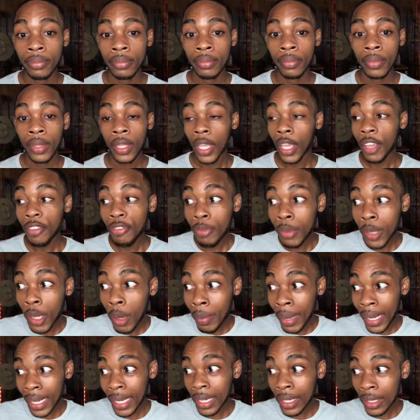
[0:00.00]
If me not
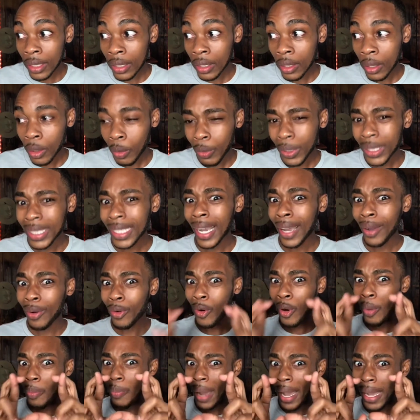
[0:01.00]
make it, which I
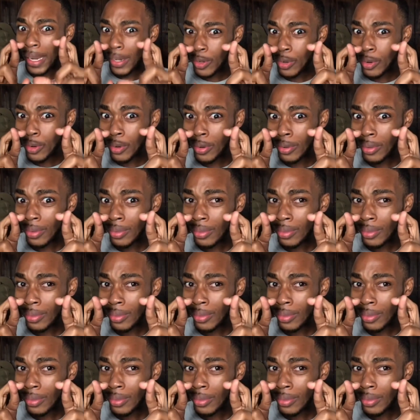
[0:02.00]
hope I do,